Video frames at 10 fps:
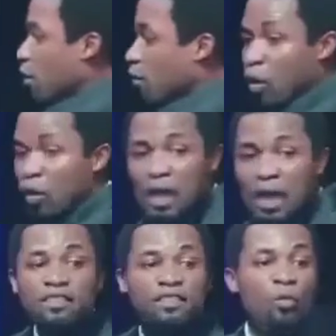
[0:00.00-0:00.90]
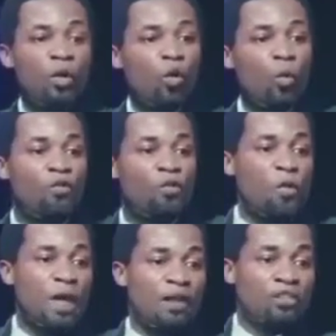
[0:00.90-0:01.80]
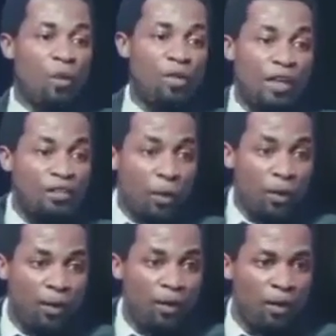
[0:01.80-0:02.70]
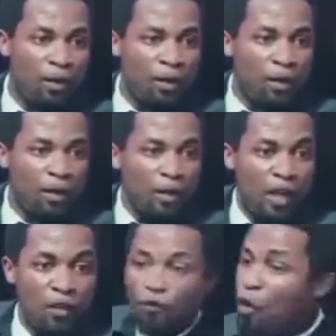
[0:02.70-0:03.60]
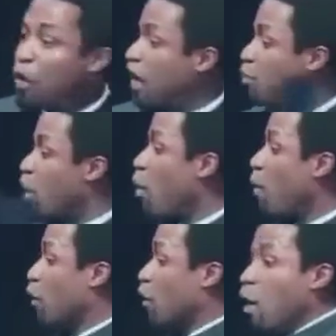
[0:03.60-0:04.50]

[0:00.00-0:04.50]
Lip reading: But the last thing we do with phone now is communication. The phone has become another